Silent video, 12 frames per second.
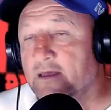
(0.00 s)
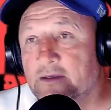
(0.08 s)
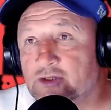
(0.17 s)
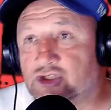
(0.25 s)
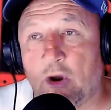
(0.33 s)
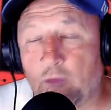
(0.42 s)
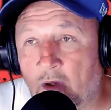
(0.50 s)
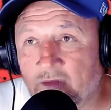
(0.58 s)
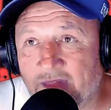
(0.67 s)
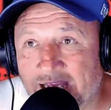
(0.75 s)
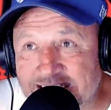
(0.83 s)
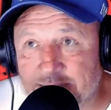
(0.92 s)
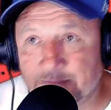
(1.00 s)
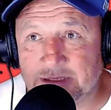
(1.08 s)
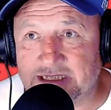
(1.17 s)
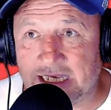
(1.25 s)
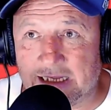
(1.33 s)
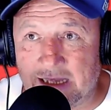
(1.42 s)
So one night in
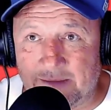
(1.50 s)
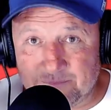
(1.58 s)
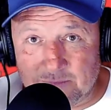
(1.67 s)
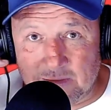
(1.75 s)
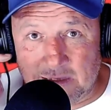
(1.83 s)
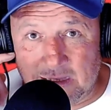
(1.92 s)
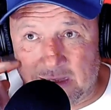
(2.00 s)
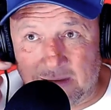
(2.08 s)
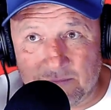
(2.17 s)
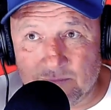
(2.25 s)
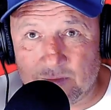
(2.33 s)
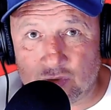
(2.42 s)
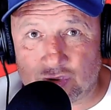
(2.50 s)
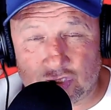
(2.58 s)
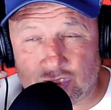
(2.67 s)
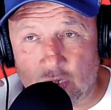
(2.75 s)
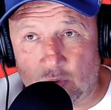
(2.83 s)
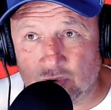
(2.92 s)
particular, because um,
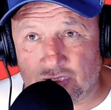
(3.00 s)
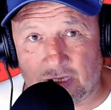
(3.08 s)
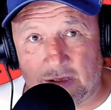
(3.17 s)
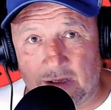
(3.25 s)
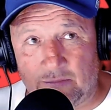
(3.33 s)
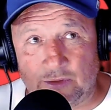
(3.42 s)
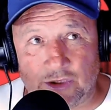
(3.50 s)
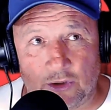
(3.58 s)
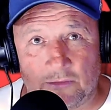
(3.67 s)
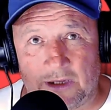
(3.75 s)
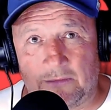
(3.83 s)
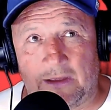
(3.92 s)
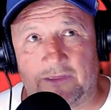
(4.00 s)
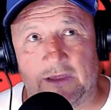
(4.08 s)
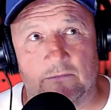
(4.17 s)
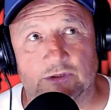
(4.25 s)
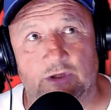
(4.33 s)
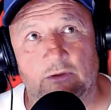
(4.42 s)
the soldiers were doing like I think
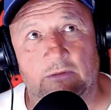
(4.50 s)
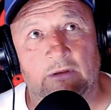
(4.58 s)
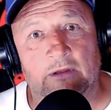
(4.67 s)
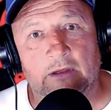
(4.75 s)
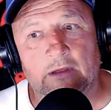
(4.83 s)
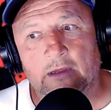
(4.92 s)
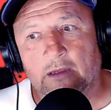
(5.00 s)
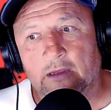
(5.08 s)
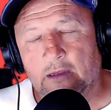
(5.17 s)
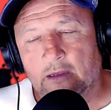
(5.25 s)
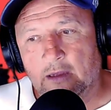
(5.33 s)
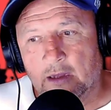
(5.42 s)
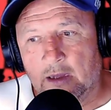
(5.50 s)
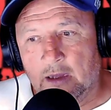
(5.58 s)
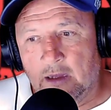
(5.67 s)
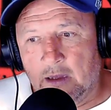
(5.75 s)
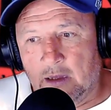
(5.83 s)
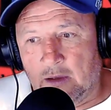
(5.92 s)
it was doing
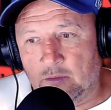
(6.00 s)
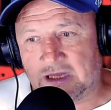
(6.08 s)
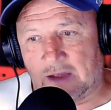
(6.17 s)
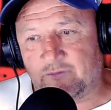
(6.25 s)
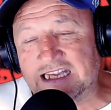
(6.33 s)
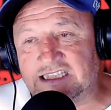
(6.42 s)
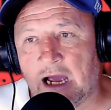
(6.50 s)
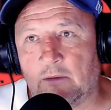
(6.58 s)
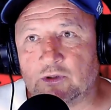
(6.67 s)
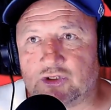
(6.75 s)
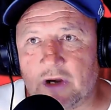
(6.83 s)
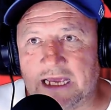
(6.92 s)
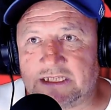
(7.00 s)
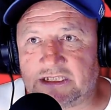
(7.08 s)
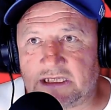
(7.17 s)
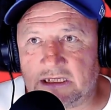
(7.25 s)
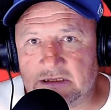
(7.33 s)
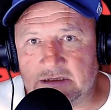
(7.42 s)
We'd have eight hours
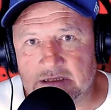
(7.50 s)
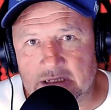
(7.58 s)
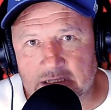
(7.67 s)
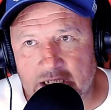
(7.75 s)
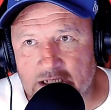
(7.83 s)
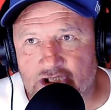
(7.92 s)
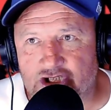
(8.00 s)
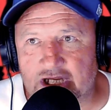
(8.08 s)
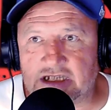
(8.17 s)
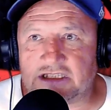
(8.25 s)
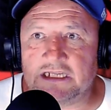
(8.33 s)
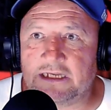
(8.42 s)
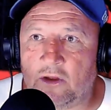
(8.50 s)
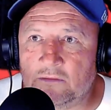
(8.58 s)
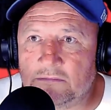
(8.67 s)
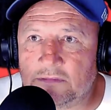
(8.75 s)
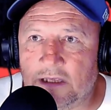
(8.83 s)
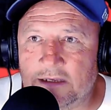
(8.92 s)
rest and uh, I think 16
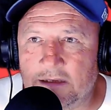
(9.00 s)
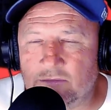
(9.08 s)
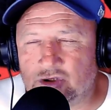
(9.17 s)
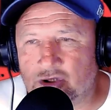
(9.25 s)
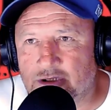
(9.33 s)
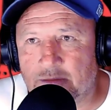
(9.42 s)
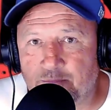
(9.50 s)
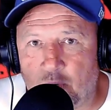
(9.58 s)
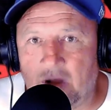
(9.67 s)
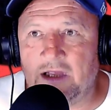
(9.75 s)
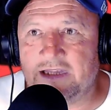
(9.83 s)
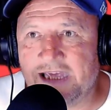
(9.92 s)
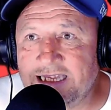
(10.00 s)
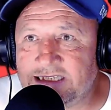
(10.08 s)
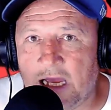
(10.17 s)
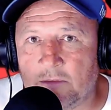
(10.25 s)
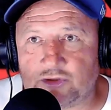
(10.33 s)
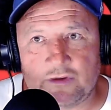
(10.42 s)
on. And it was just, but at the
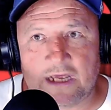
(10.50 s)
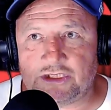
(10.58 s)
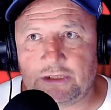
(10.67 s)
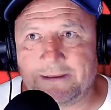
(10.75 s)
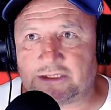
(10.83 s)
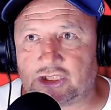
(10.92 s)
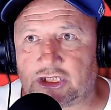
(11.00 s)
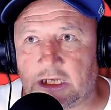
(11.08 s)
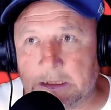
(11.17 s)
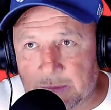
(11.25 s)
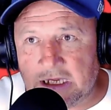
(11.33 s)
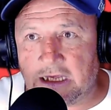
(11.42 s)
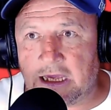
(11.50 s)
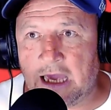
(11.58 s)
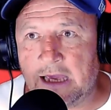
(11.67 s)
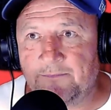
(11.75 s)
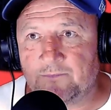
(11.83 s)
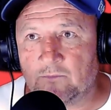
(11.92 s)
eight hours rest, you had to sleep in your
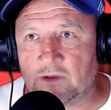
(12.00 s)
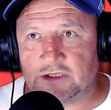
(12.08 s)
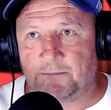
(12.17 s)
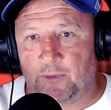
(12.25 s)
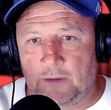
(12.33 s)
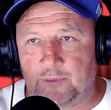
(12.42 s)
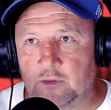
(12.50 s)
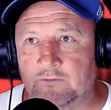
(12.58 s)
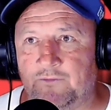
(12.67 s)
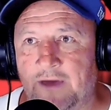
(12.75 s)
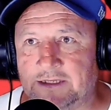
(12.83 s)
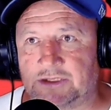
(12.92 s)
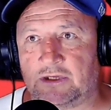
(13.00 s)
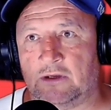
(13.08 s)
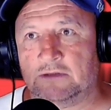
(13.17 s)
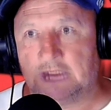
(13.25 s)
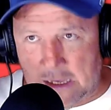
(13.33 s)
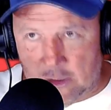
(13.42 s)
gear with your bulletproof vest
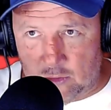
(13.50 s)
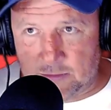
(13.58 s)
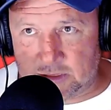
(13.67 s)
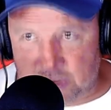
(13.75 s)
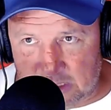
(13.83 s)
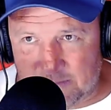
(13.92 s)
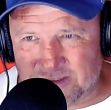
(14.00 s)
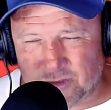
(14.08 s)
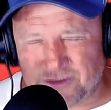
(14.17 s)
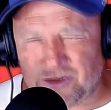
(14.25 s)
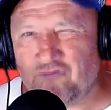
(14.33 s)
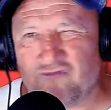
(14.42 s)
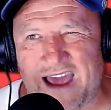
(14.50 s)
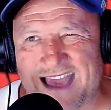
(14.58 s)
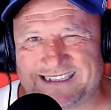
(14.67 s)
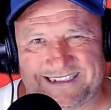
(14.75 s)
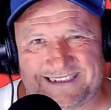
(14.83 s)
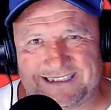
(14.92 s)
on, your helmet, and I mean, so it's not
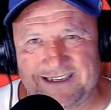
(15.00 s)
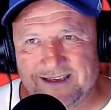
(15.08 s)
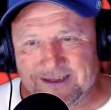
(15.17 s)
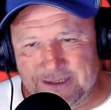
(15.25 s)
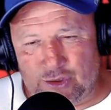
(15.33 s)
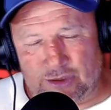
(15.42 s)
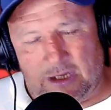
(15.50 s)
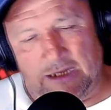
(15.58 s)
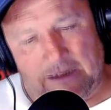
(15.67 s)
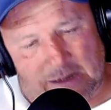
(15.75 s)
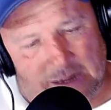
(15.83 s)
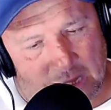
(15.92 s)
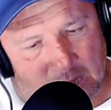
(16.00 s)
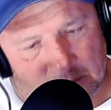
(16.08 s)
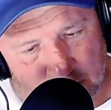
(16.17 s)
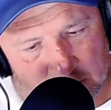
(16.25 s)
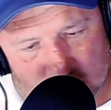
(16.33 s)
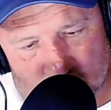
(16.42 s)
rest. Yeah. It's just like a
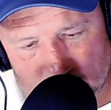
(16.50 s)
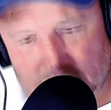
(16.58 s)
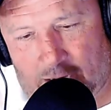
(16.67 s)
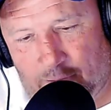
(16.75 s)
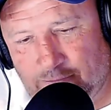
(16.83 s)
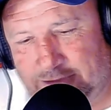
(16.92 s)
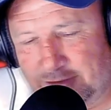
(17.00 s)
cardboard cutout.